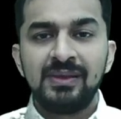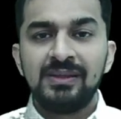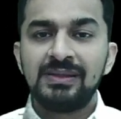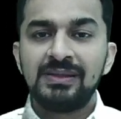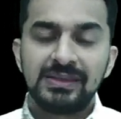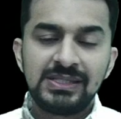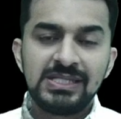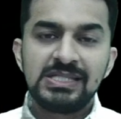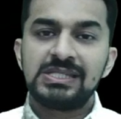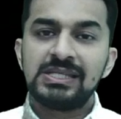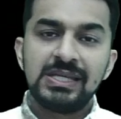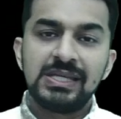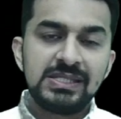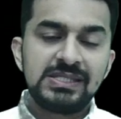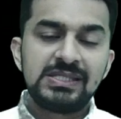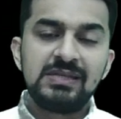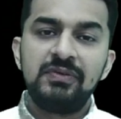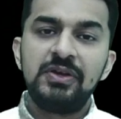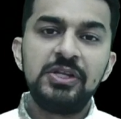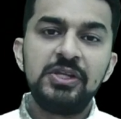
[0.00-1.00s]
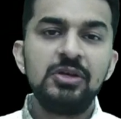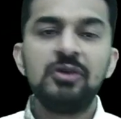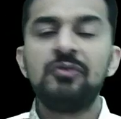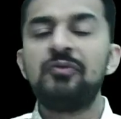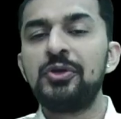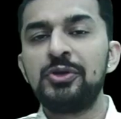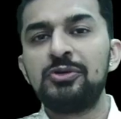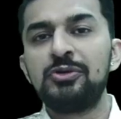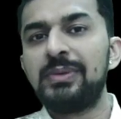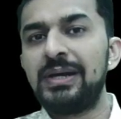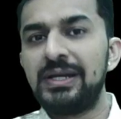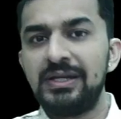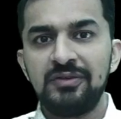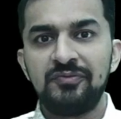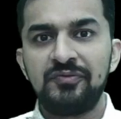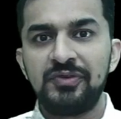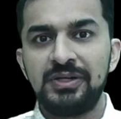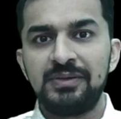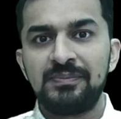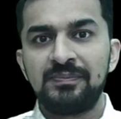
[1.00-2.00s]
this is the video for you, my dear
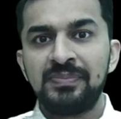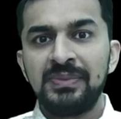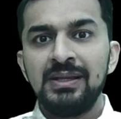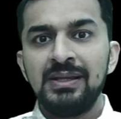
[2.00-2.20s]
friend.